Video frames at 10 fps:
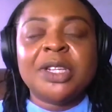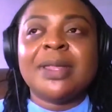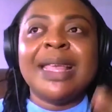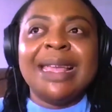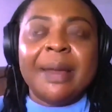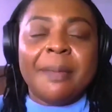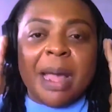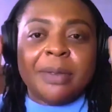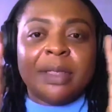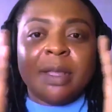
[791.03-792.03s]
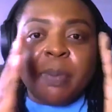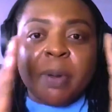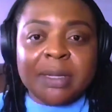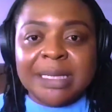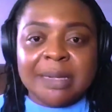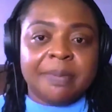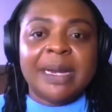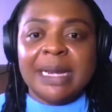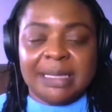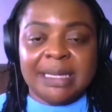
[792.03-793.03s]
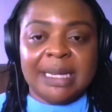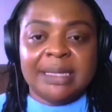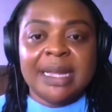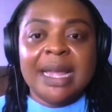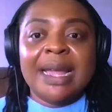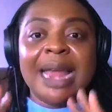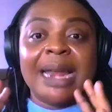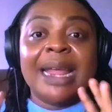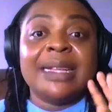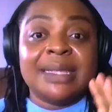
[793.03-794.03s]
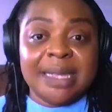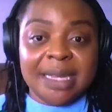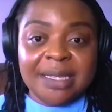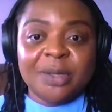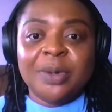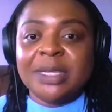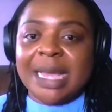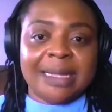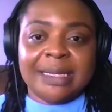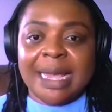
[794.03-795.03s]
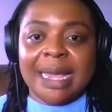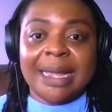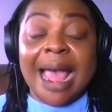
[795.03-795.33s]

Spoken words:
So think about the possibilities that exist with EdTech.